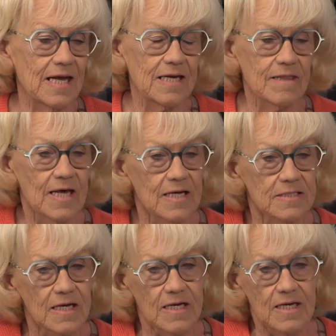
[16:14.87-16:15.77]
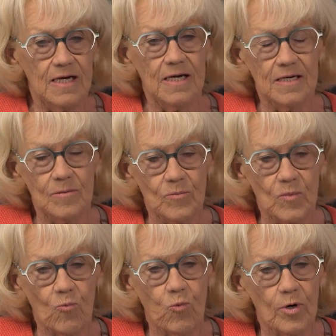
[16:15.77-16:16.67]
and that
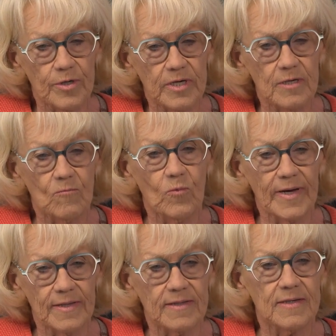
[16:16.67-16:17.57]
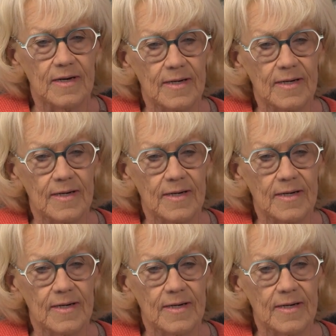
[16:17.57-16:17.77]
working with